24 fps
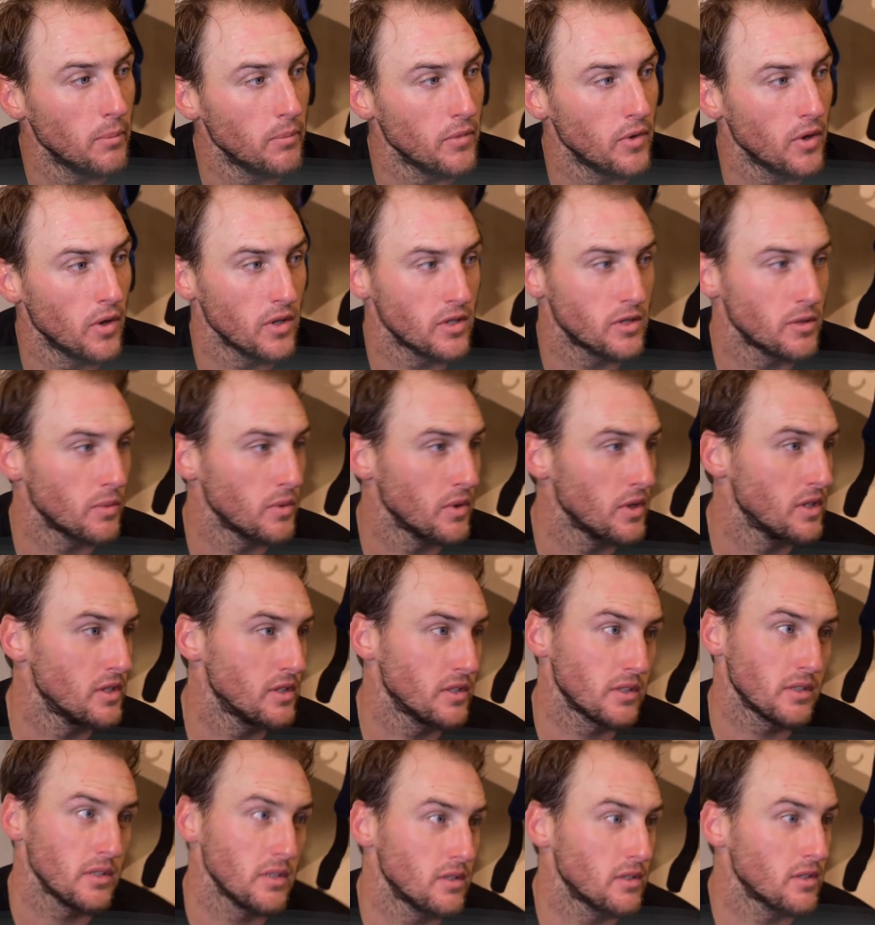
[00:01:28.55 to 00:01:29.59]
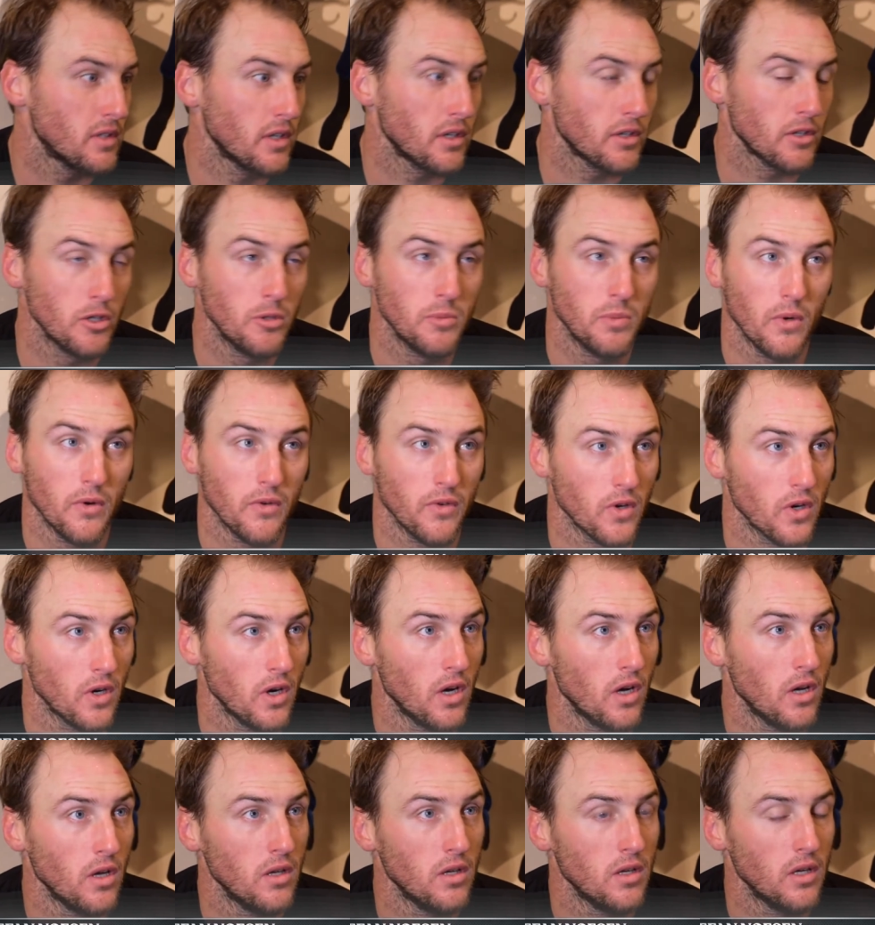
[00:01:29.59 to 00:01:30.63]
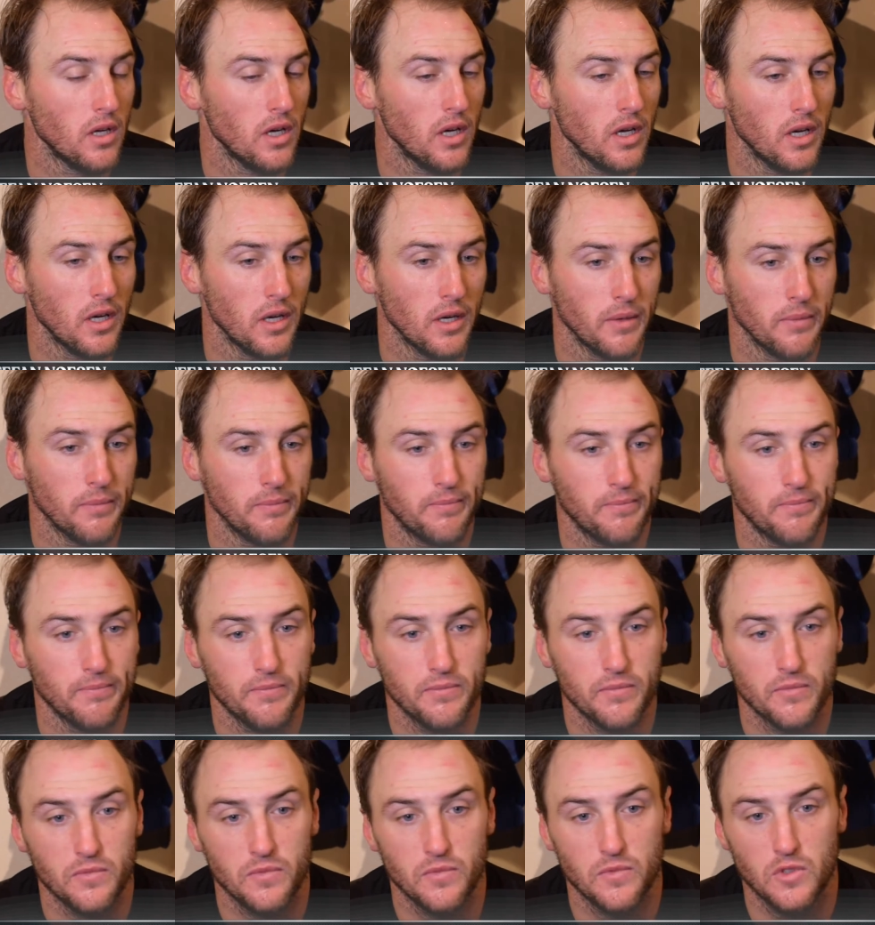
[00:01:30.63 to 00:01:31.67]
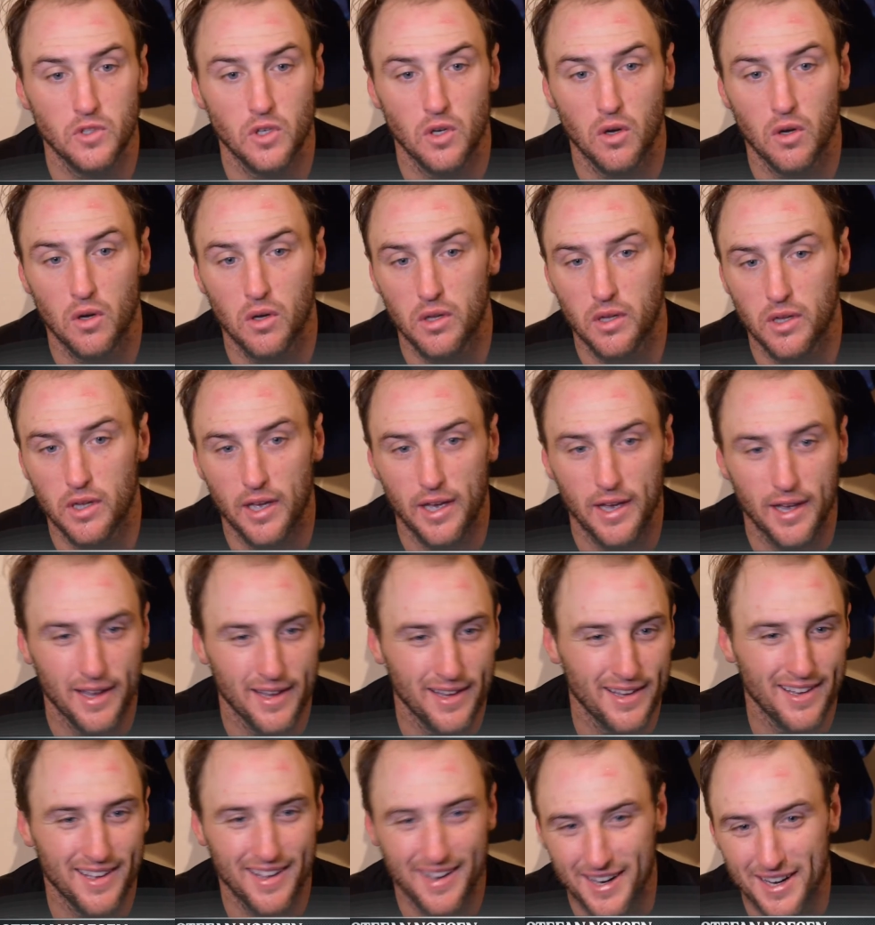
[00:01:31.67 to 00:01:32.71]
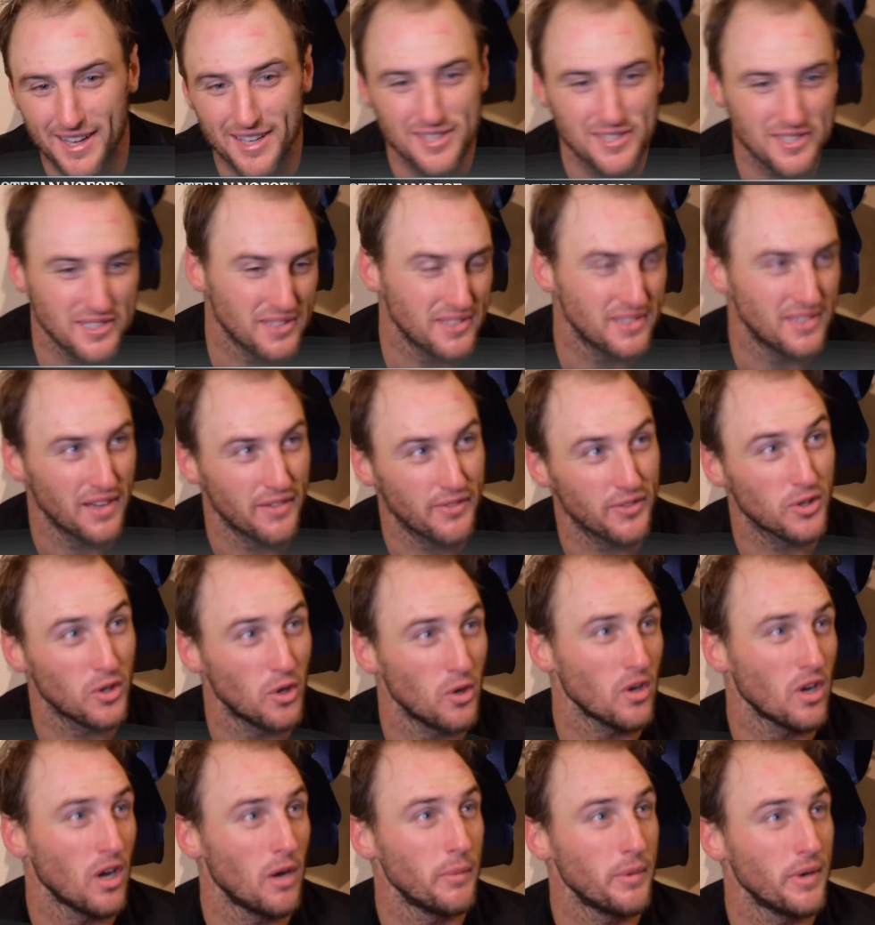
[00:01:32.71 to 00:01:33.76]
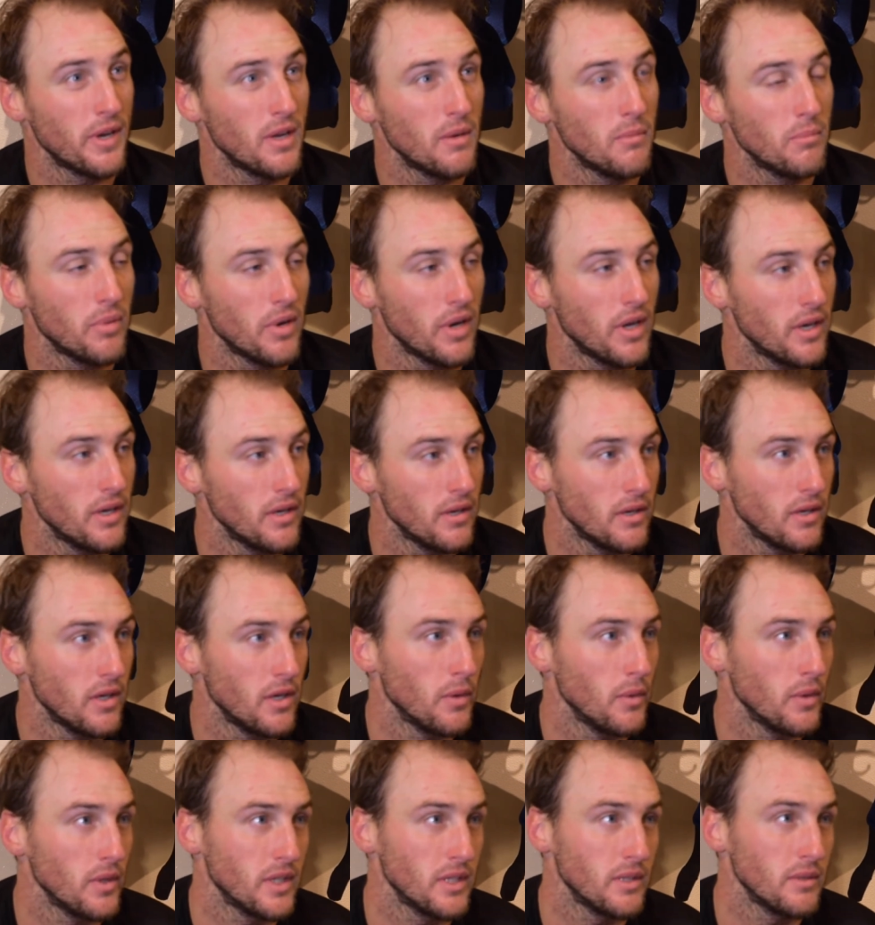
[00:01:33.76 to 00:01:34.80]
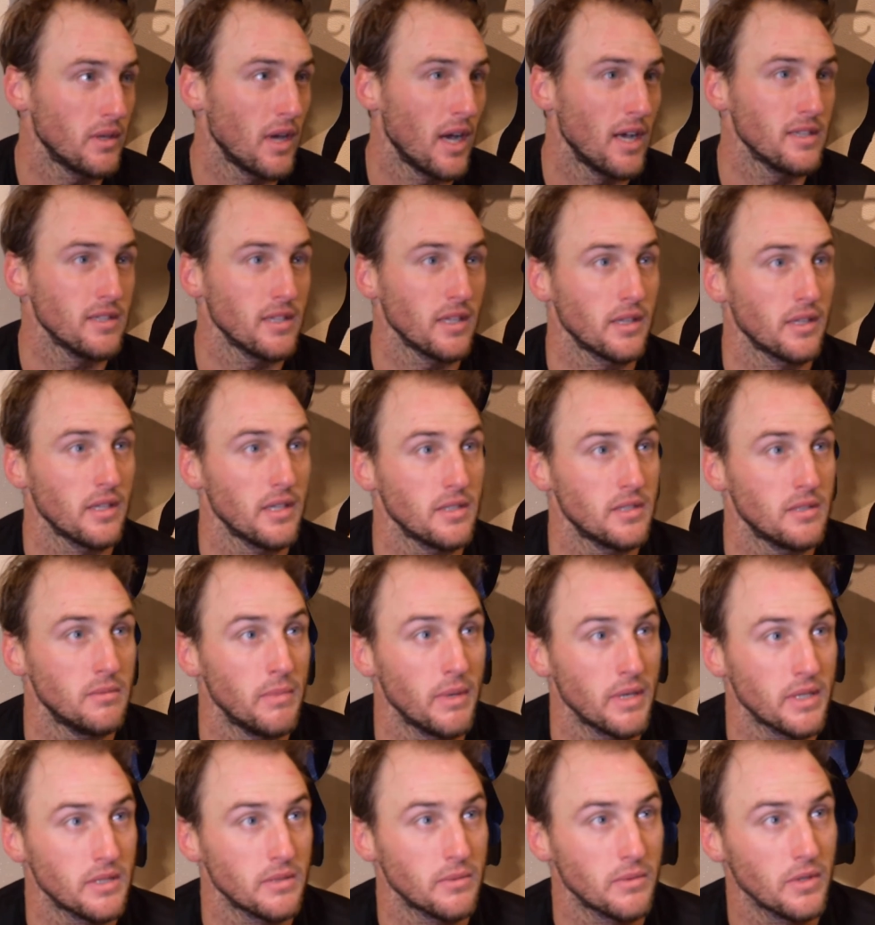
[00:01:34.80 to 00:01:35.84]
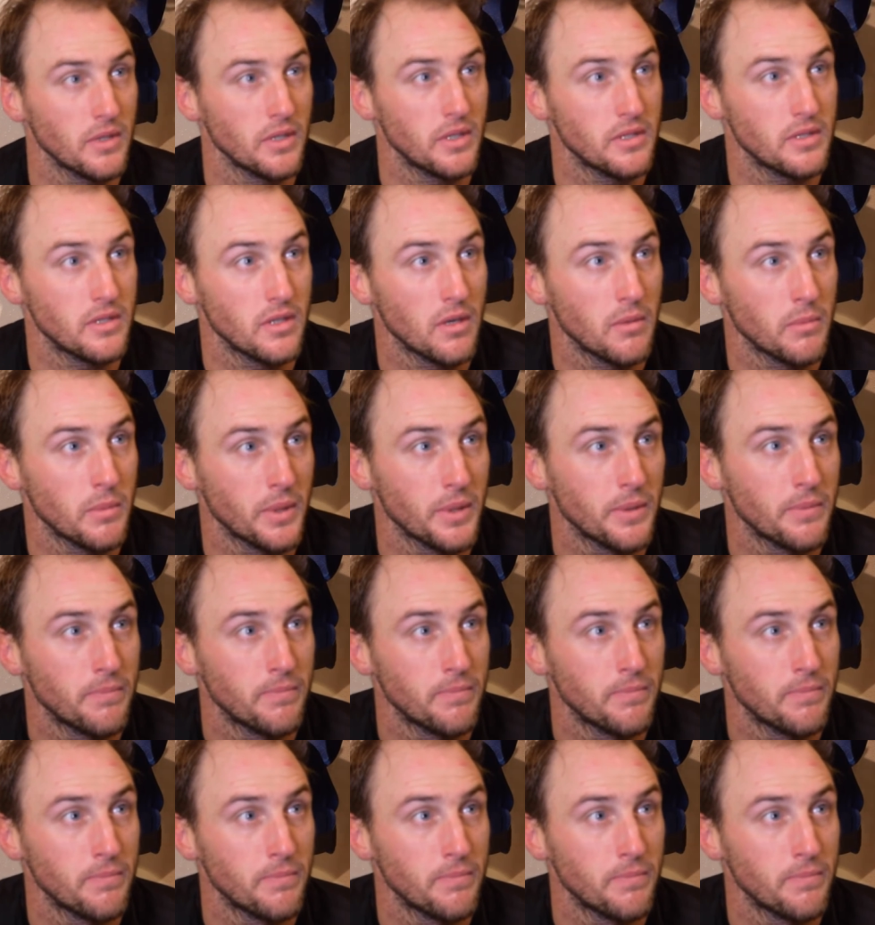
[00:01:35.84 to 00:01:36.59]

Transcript: you know, it's a good group overall. So it is difficult coming in, but you know, with guys like this, it makes it really easy on me.